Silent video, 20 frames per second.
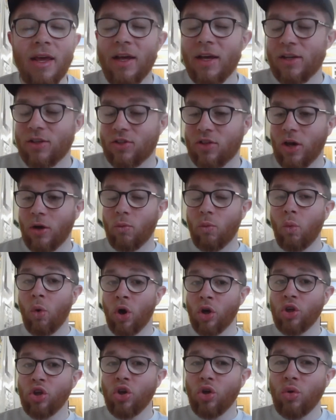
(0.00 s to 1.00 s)
So
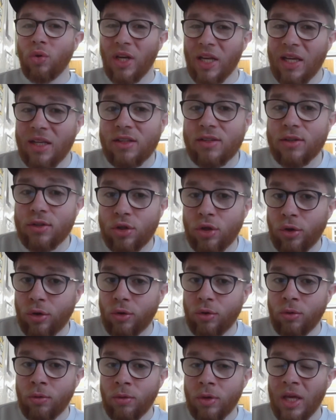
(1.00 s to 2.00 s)
what you need to
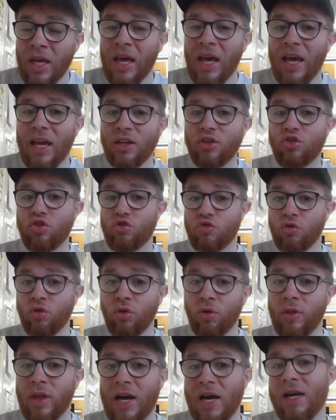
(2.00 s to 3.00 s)
do is
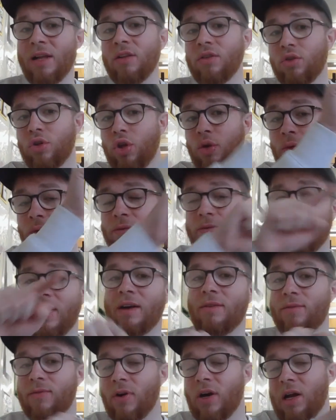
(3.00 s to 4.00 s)
draw that, do a
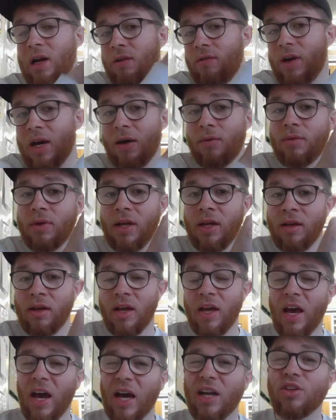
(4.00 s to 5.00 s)
fact file around it,
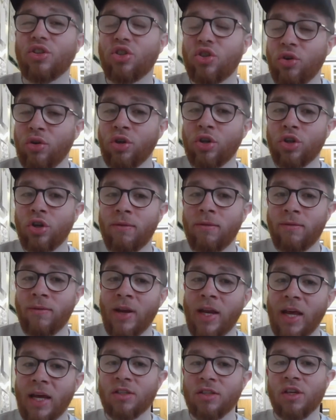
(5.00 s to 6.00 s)
and as soon as you've
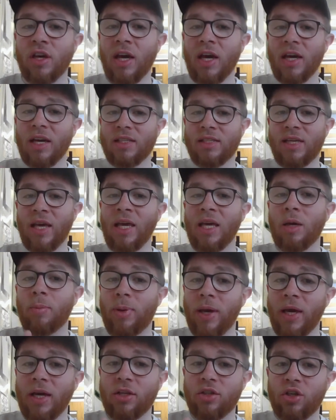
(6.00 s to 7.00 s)
finished, take a
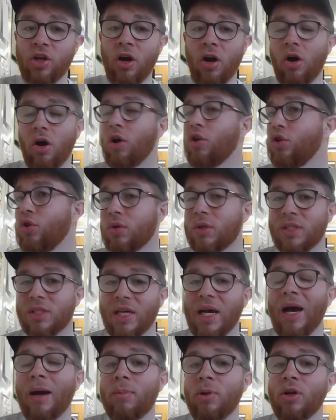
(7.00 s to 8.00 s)
picture on your
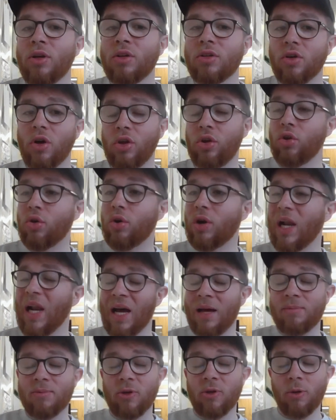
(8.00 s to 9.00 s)
tablet, on your
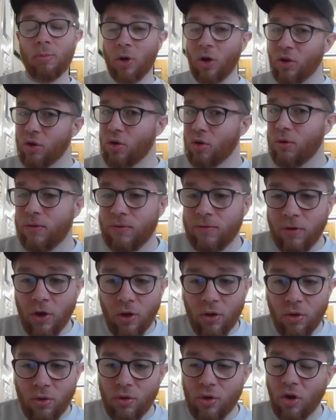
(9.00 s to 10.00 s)
laptop, on your
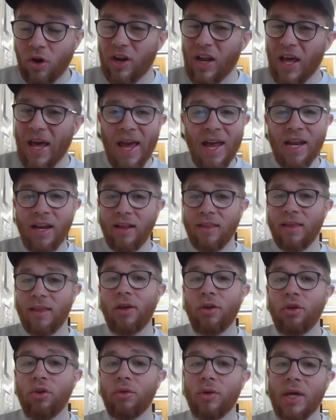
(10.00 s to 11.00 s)
phone, on
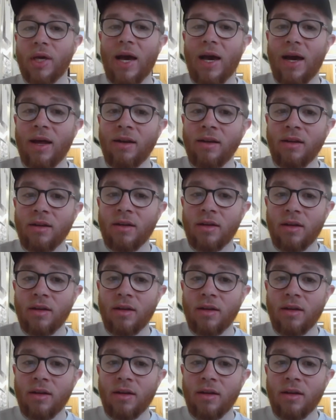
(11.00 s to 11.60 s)
anything you can,